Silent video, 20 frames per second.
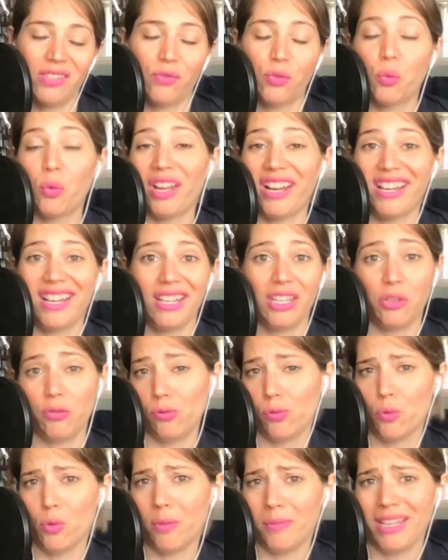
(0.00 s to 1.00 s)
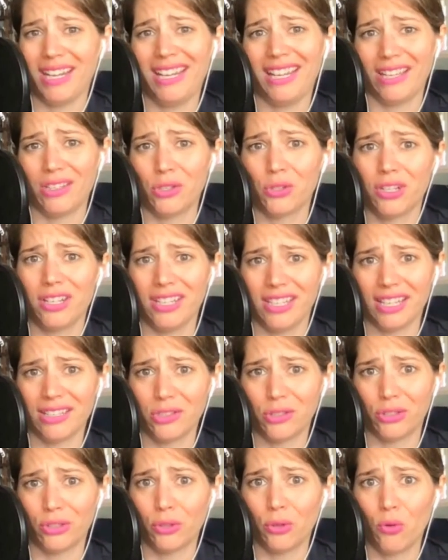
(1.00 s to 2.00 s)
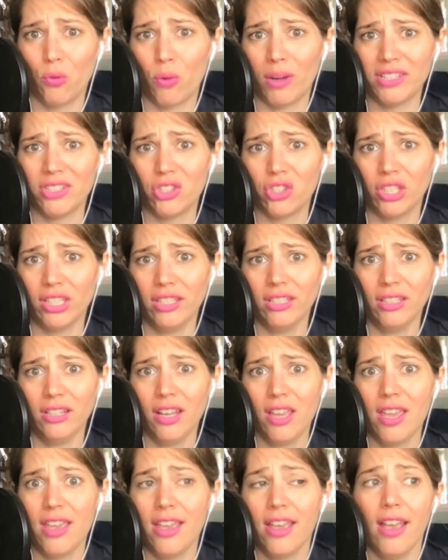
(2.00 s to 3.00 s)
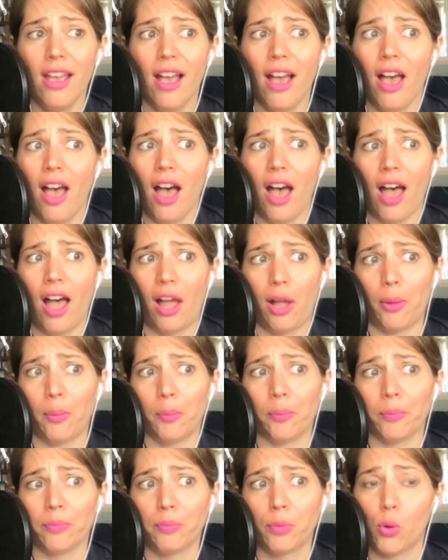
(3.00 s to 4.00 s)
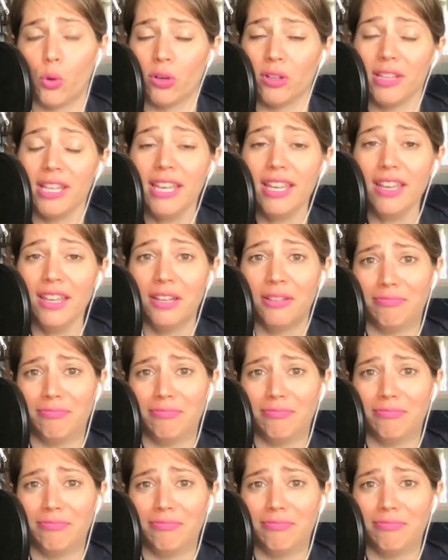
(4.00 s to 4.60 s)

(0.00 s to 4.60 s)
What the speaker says: if you want me to answer a yes or no question, poorly,